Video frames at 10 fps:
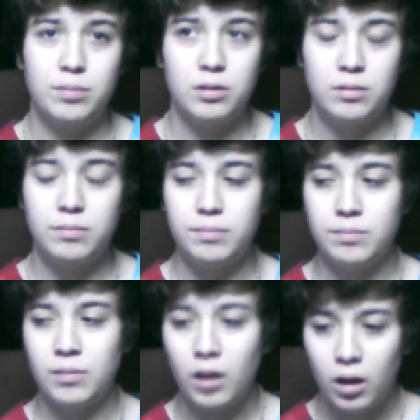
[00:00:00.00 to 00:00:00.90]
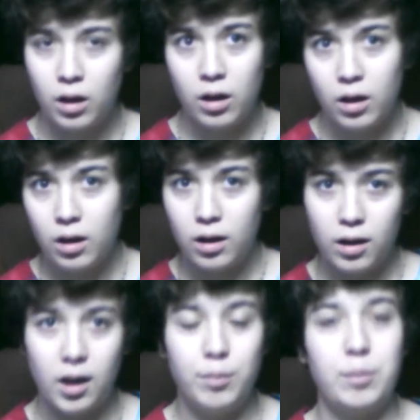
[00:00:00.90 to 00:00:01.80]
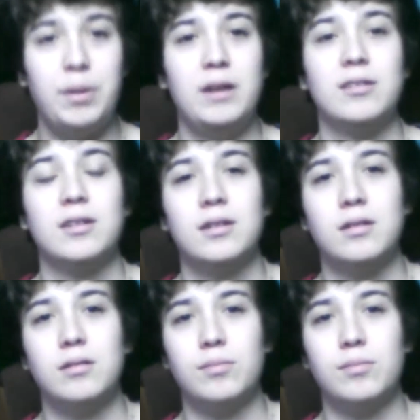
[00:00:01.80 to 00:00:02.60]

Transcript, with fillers: But I'm impatient,